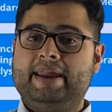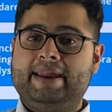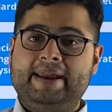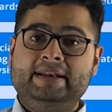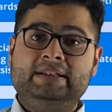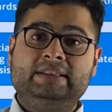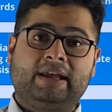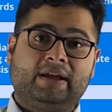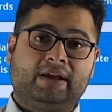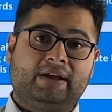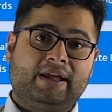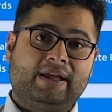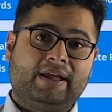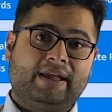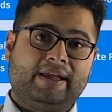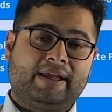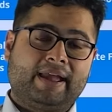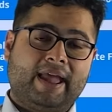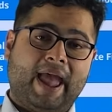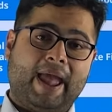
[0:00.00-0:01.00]
it
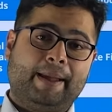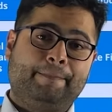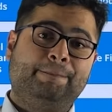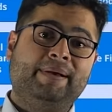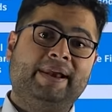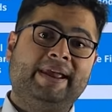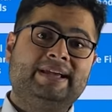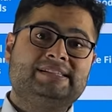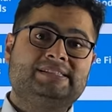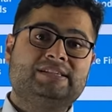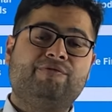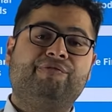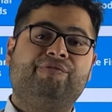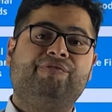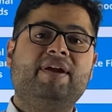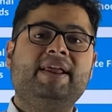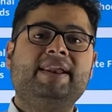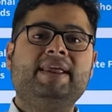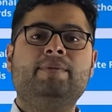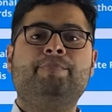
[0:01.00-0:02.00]
plays a
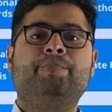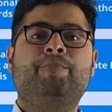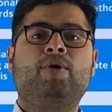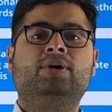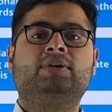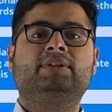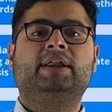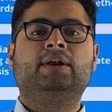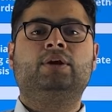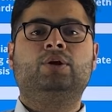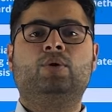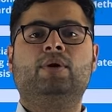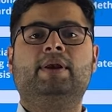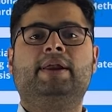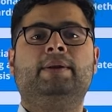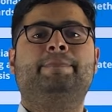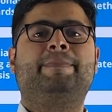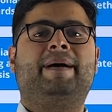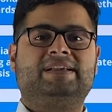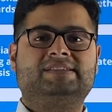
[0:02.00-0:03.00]
very important role
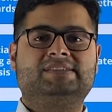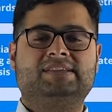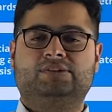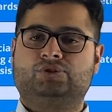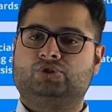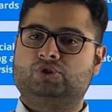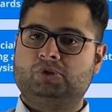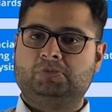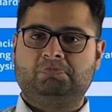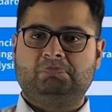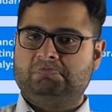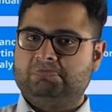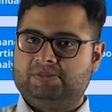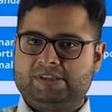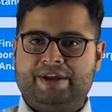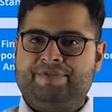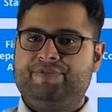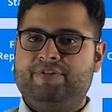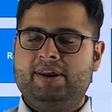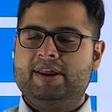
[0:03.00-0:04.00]
in passing. So
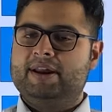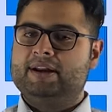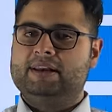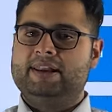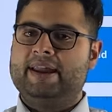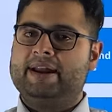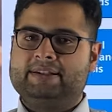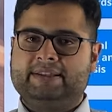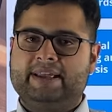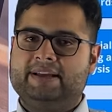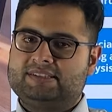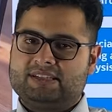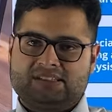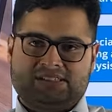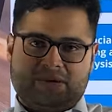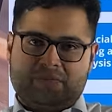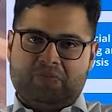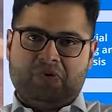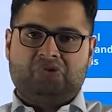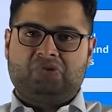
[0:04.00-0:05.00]
definitely ethics is
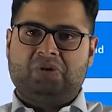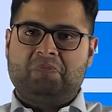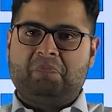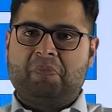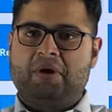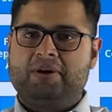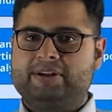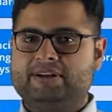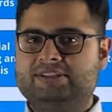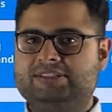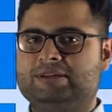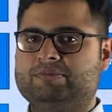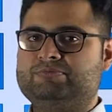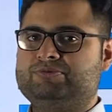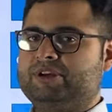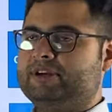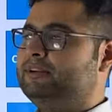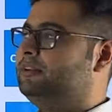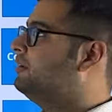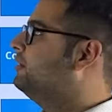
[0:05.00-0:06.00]
the most important
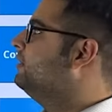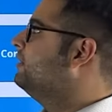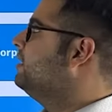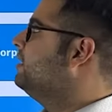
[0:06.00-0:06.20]
subject.